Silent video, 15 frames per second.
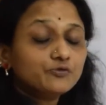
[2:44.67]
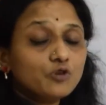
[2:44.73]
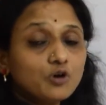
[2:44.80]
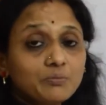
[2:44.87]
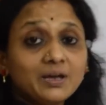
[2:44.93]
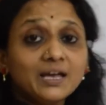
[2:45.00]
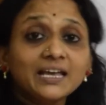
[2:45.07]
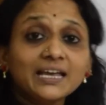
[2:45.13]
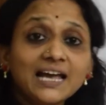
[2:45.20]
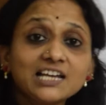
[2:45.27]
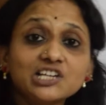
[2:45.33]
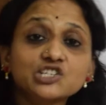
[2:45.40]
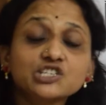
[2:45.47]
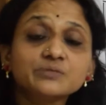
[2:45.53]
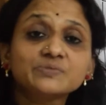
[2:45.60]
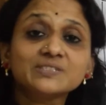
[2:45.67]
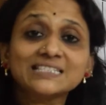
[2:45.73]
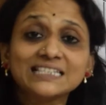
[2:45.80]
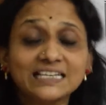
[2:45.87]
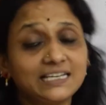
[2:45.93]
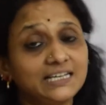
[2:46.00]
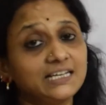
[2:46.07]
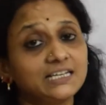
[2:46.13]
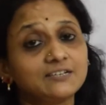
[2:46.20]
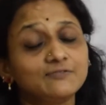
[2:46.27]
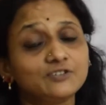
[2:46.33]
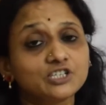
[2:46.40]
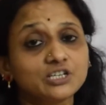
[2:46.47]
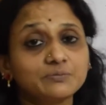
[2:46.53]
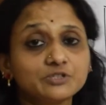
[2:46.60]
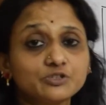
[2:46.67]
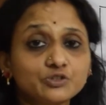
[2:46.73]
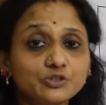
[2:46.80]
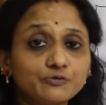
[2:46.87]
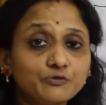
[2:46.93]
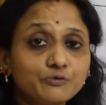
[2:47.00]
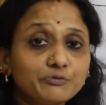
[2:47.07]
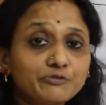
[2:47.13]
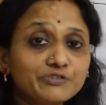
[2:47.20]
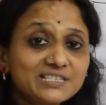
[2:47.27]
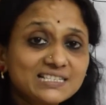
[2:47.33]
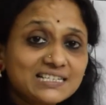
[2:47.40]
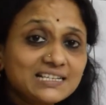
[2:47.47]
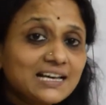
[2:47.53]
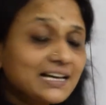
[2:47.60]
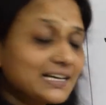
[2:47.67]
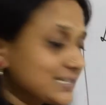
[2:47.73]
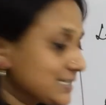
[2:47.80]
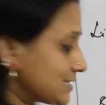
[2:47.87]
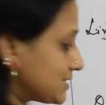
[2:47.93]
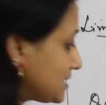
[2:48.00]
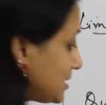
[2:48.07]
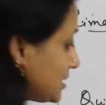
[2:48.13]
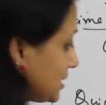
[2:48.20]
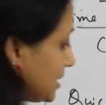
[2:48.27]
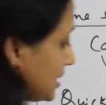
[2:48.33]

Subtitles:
form calcium silicate, which comes out in the form of a slag, isn't it?